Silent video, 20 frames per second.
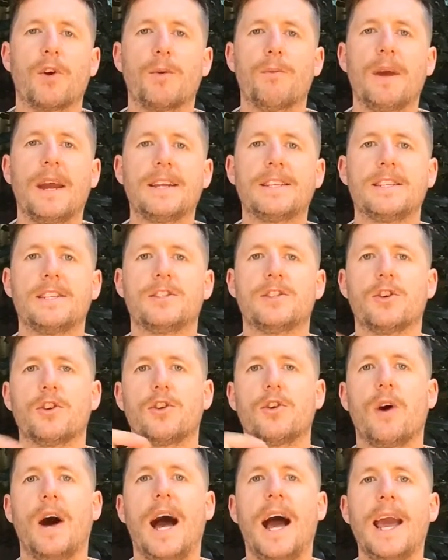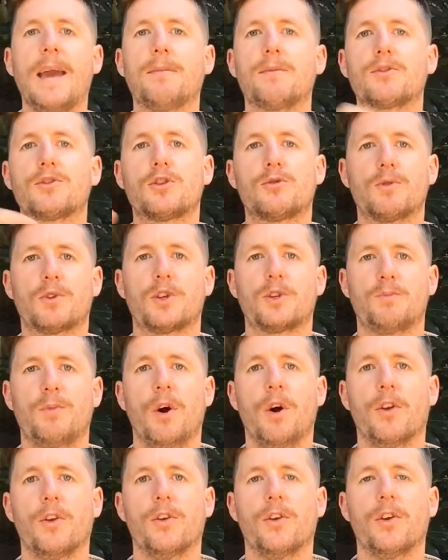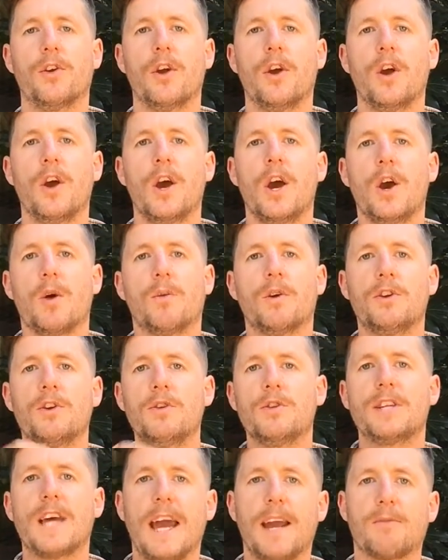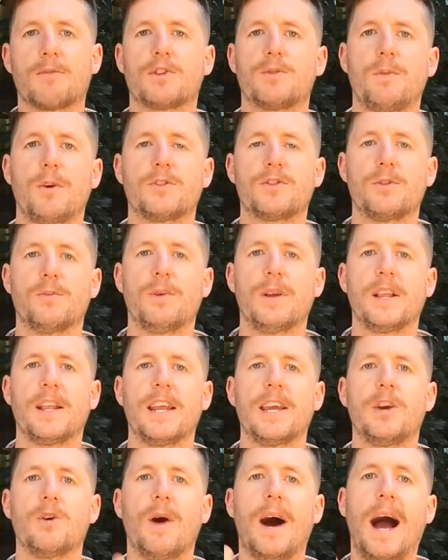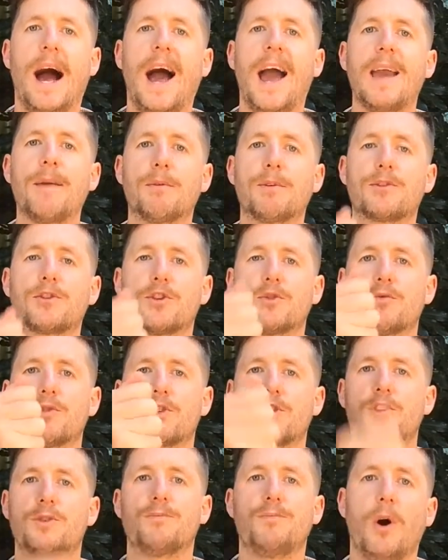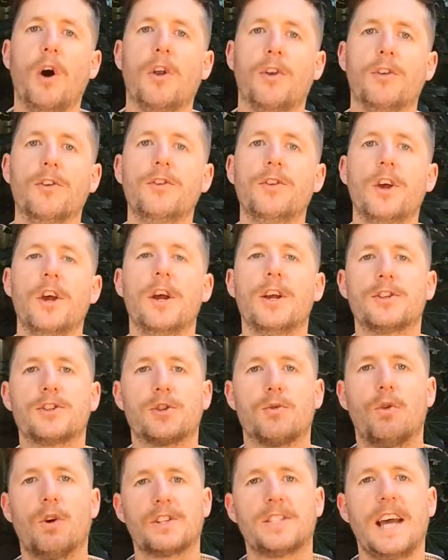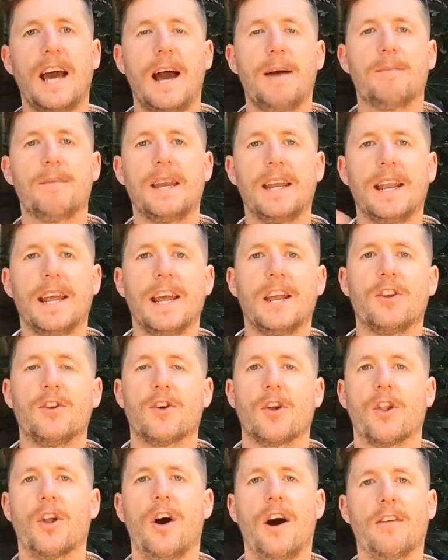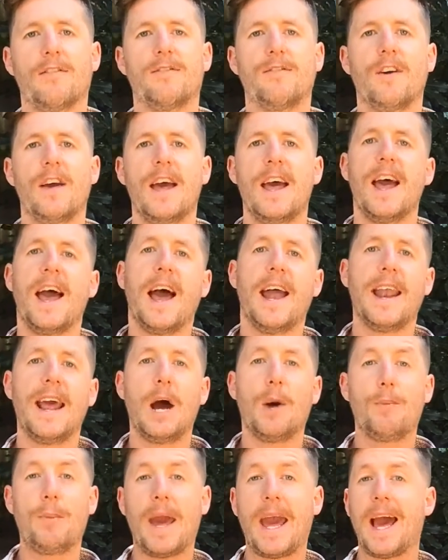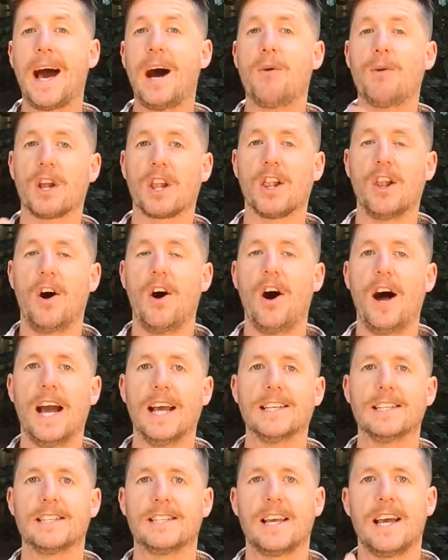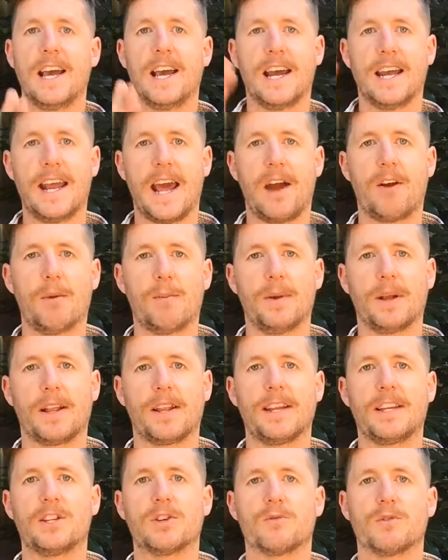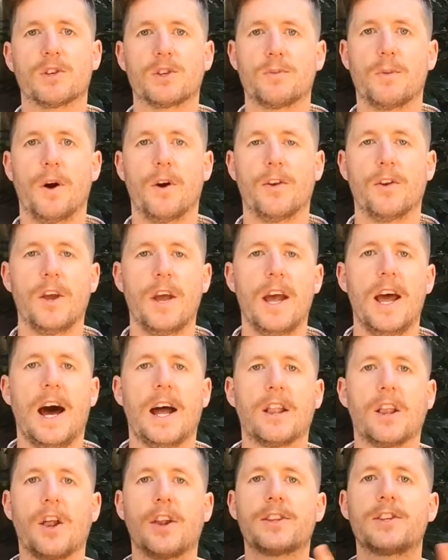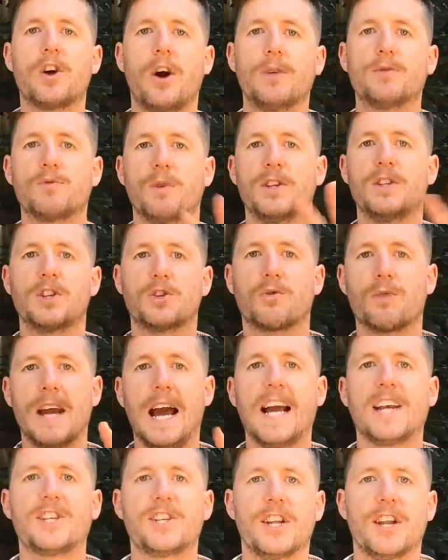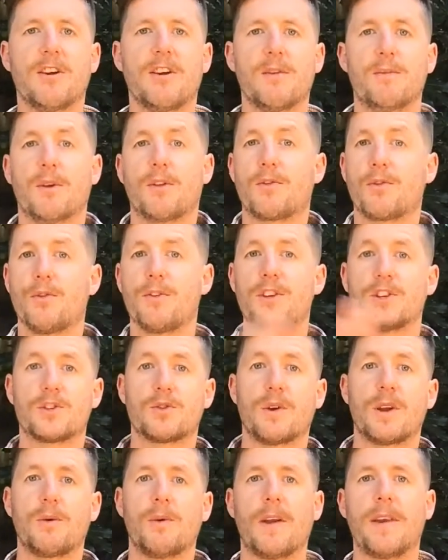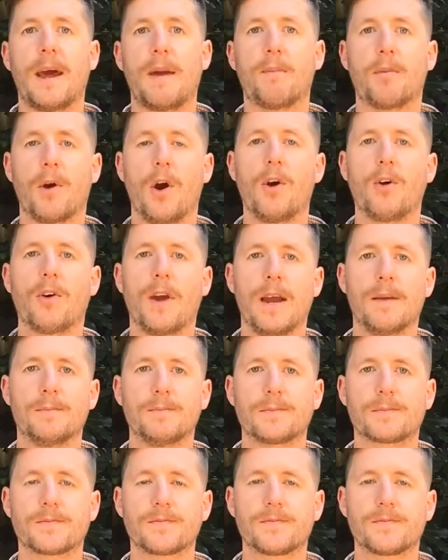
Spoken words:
what it means is that you're able to respond. When you take responsibility, you are able to respond to what's happening in your life. And our power lies in our ability to respond. A lot of times we're just reactionary, but through this 21-day program,